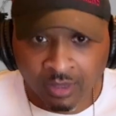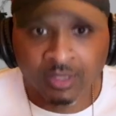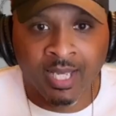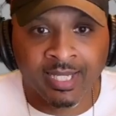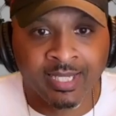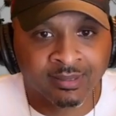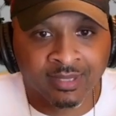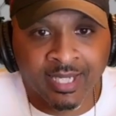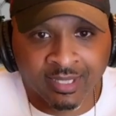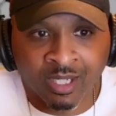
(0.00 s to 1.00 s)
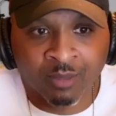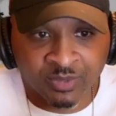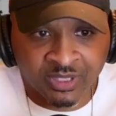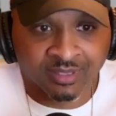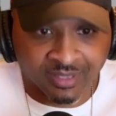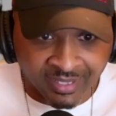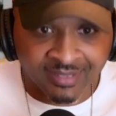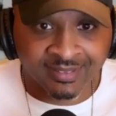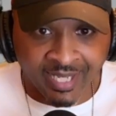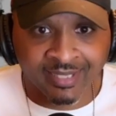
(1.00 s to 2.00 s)
Yeah, he's like up.
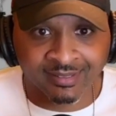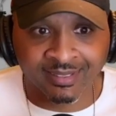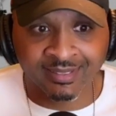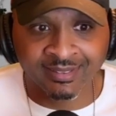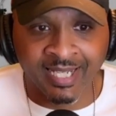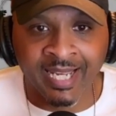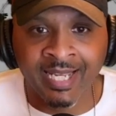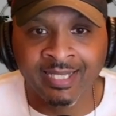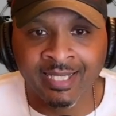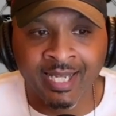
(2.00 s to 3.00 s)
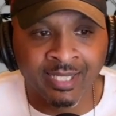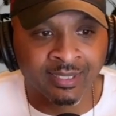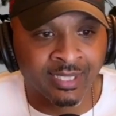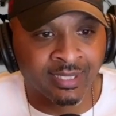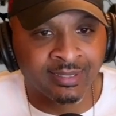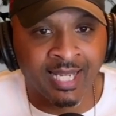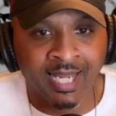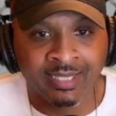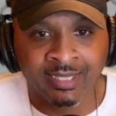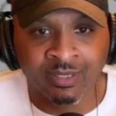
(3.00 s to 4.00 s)
Exactly. It's like, and they got like they
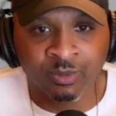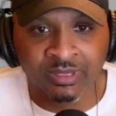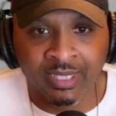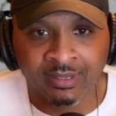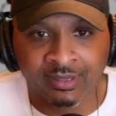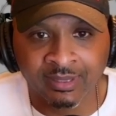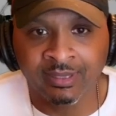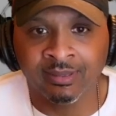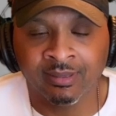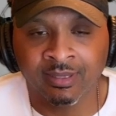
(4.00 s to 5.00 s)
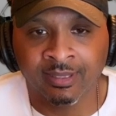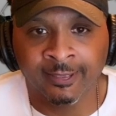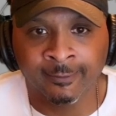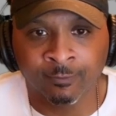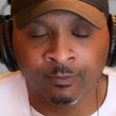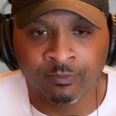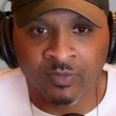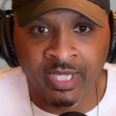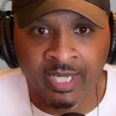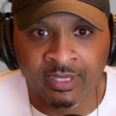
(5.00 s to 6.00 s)
tight end was like the leading.
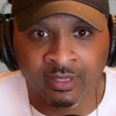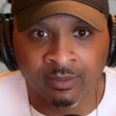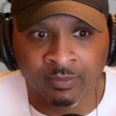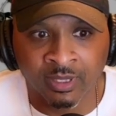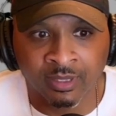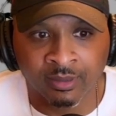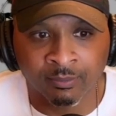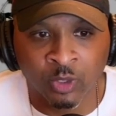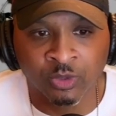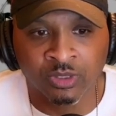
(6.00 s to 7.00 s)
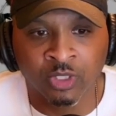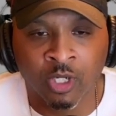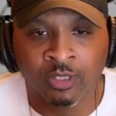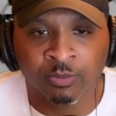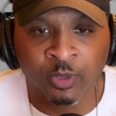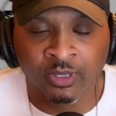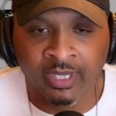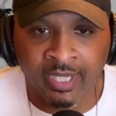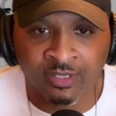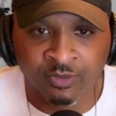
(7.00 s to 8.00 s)
He had the most yards per
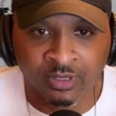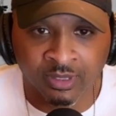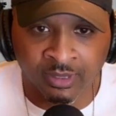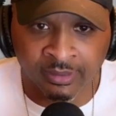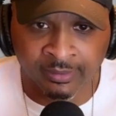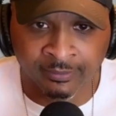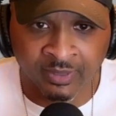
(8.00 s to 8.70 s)
catch for